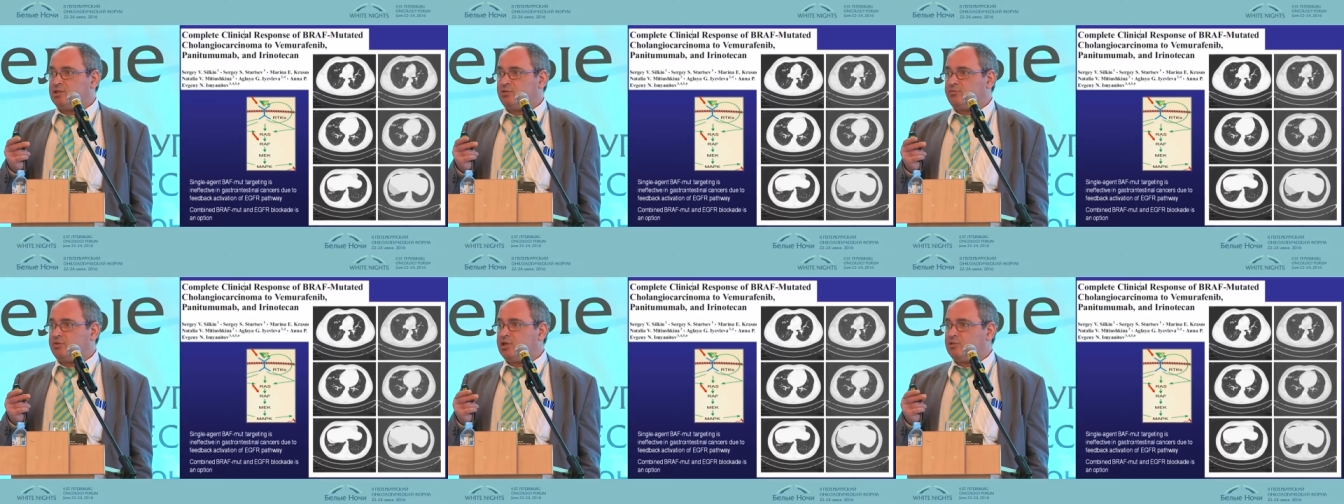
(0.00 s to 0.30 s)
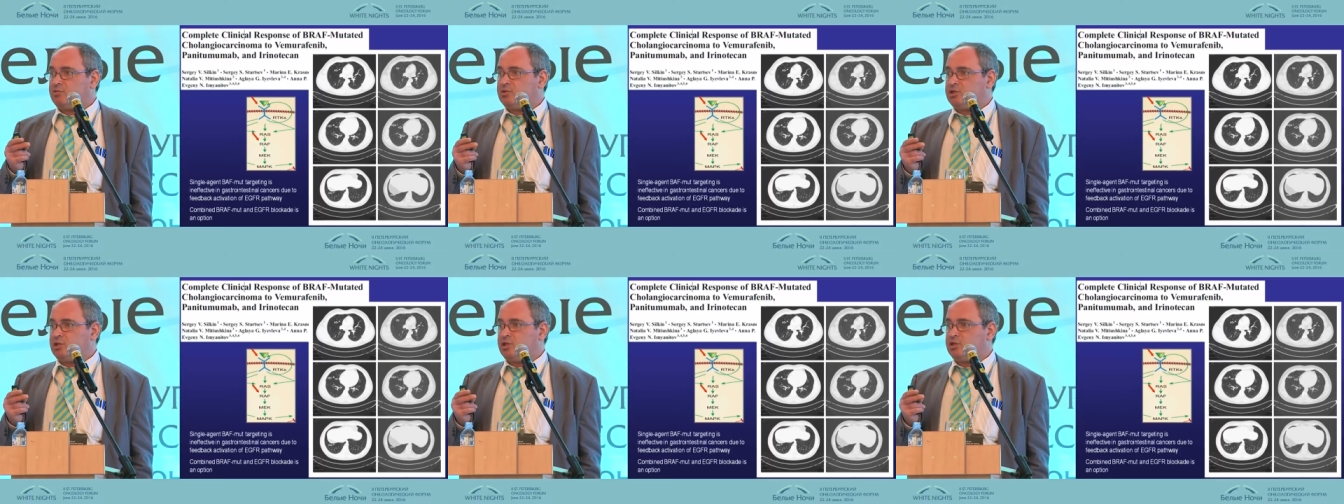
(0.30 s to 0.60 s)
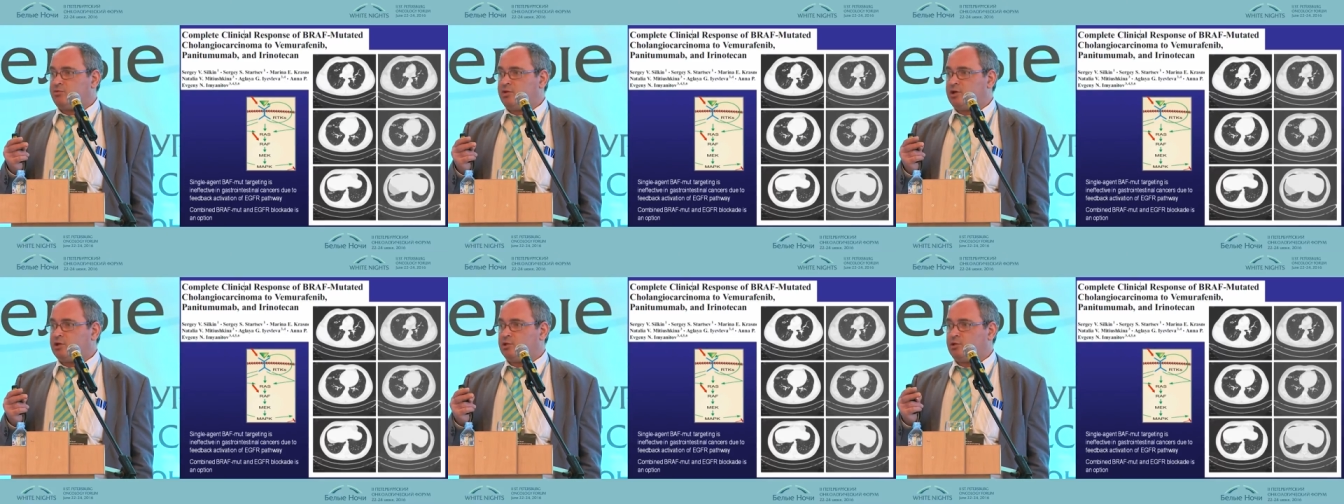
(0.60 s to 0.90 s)
The frequency
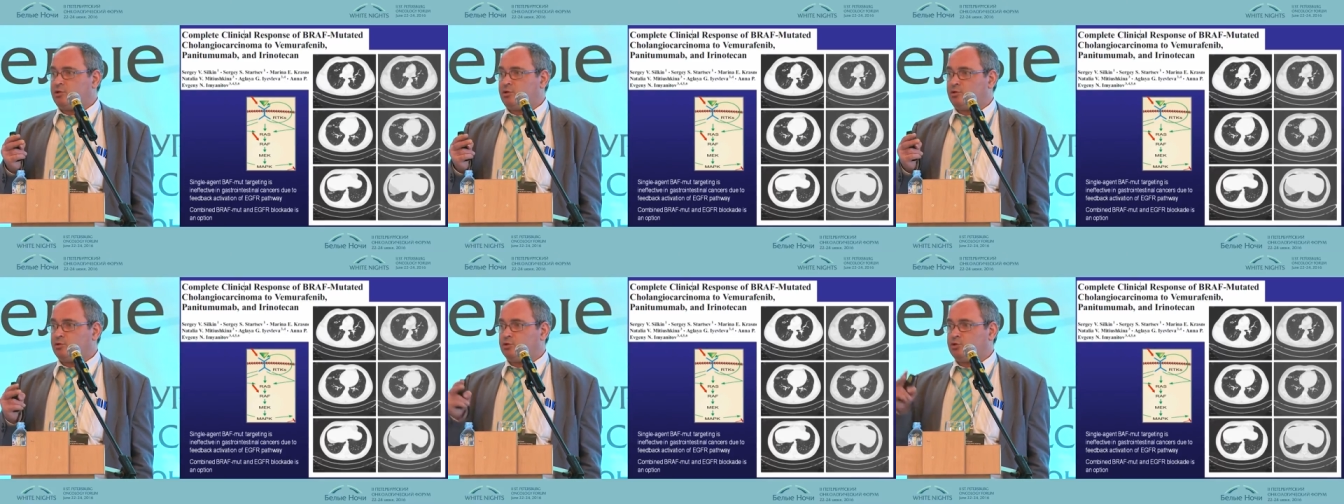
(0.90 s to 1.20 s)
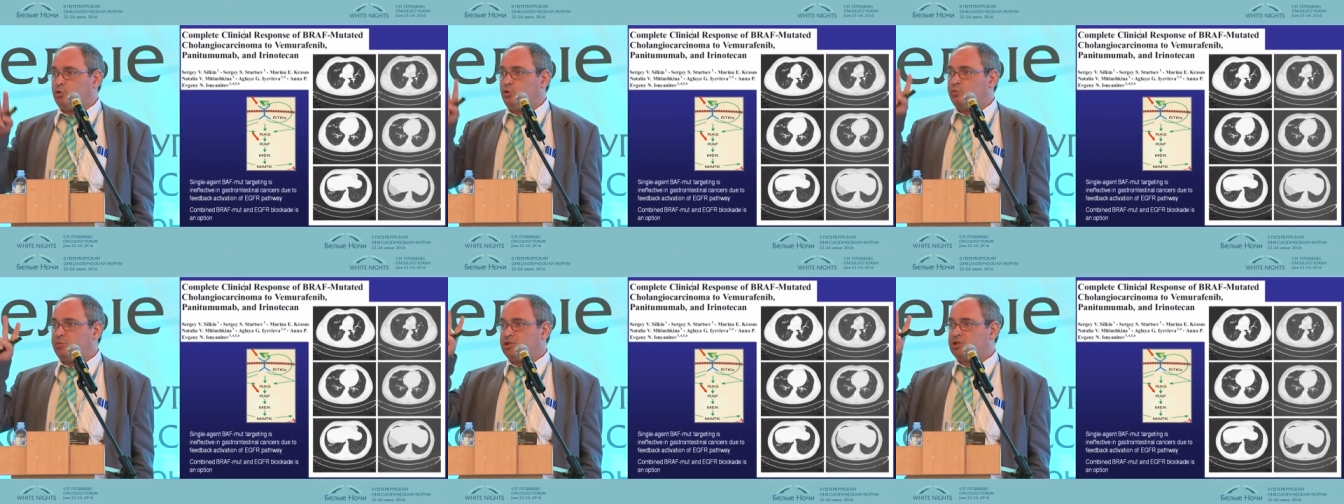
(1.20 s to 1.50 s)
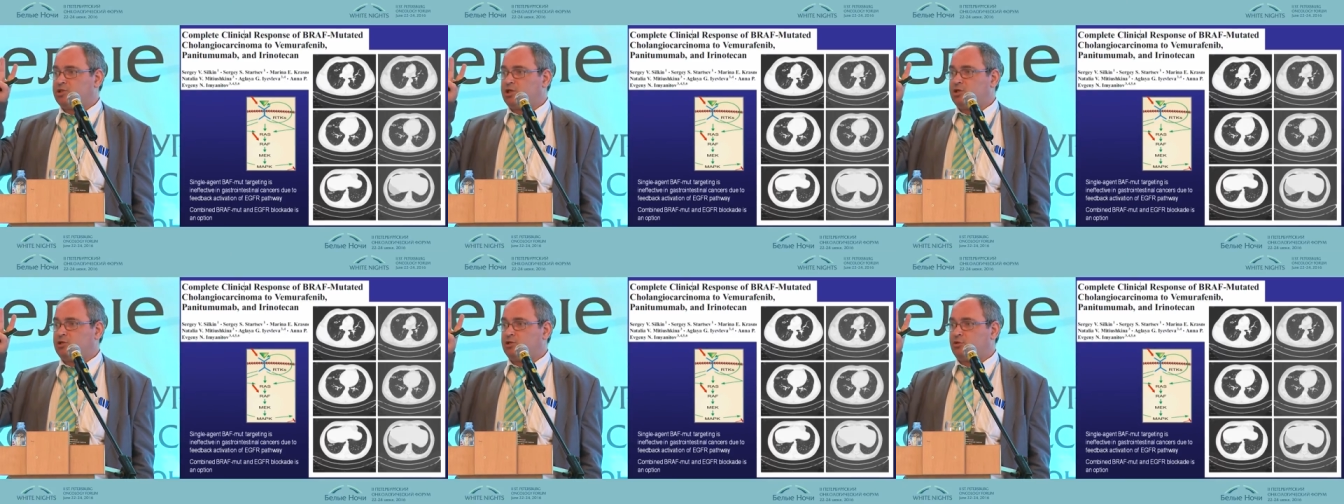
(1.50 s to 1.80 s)
is very low, two
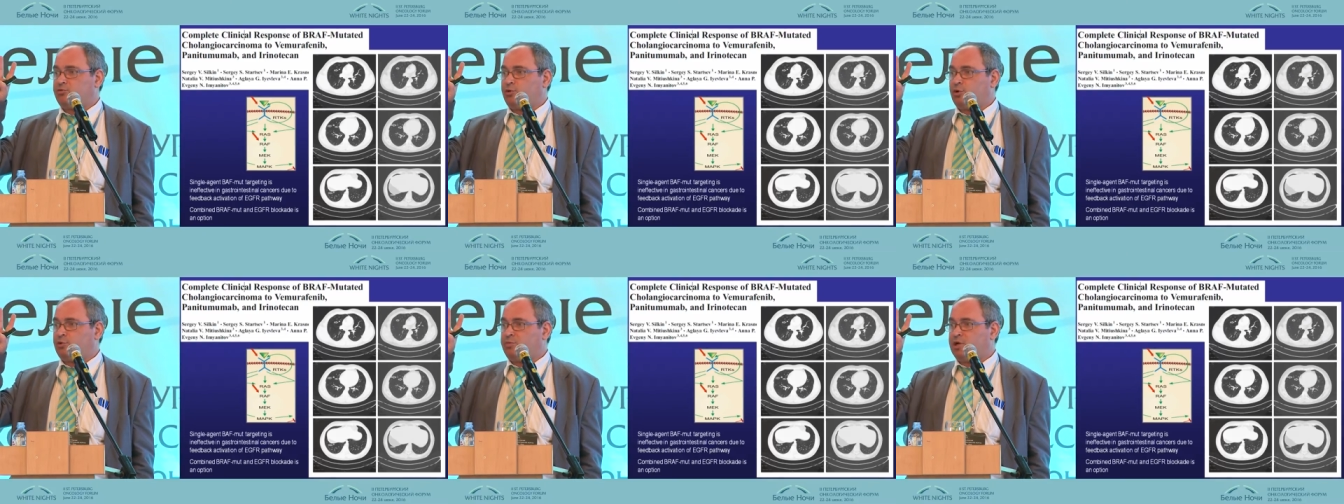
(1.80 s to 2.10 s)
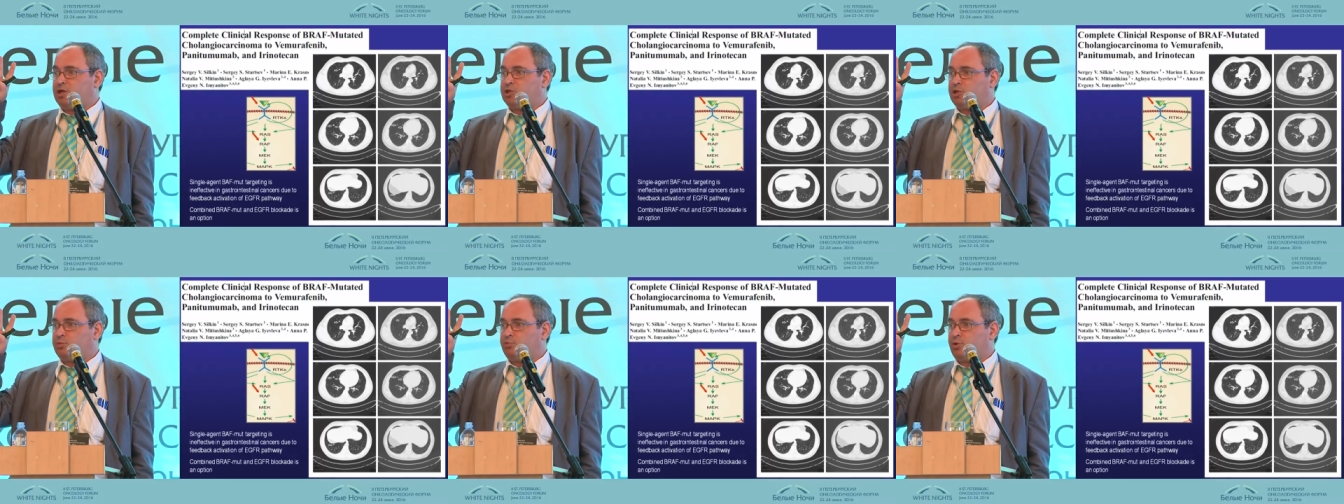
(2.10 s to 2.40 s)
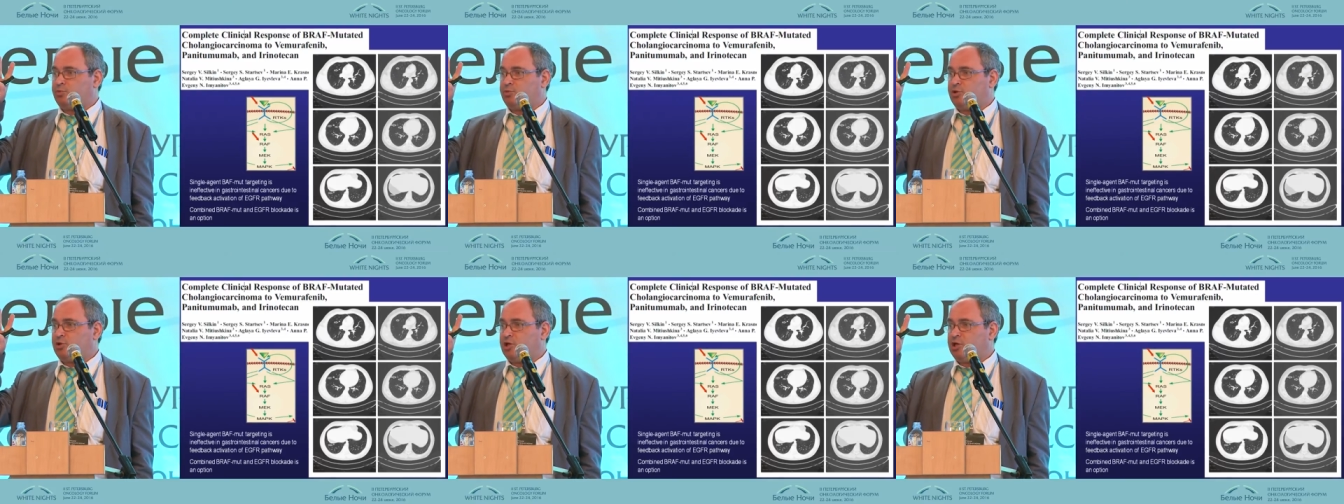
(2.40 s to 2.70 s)
percent of all patient
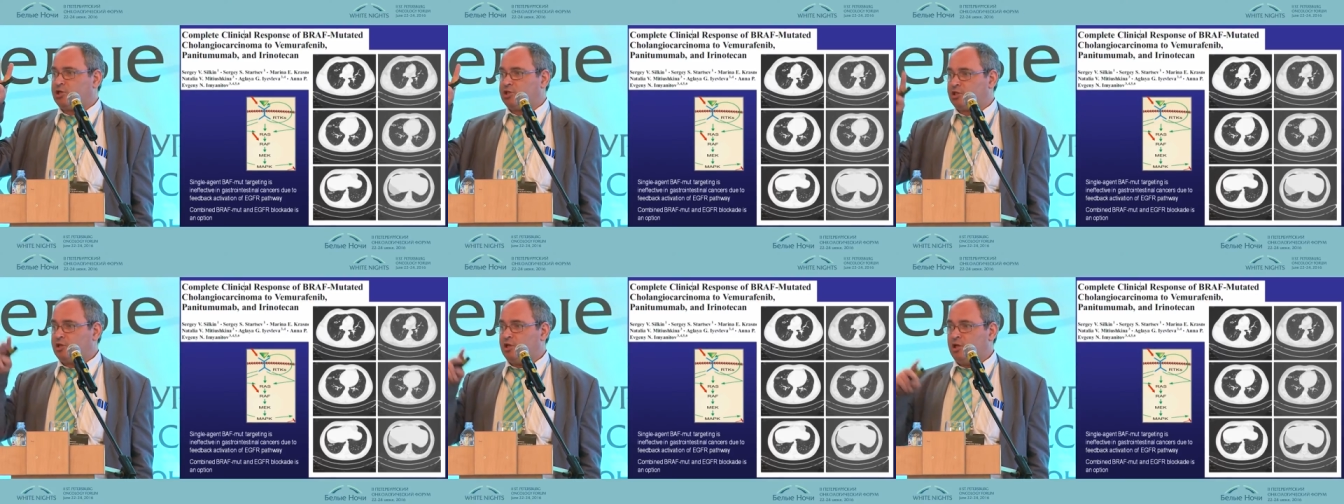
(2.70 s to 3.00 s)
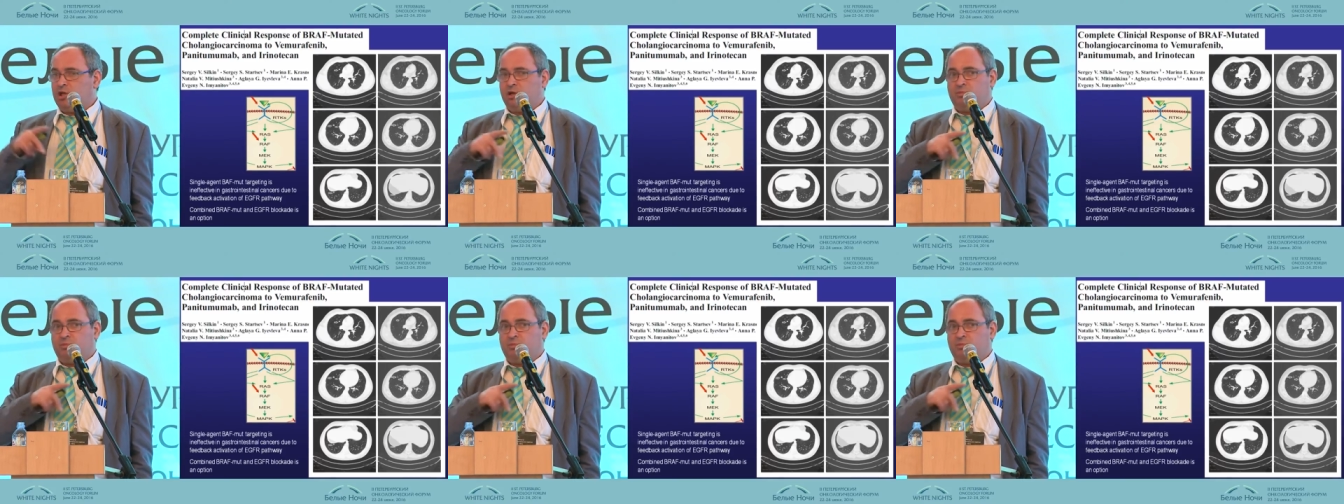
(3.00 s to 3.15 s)
population.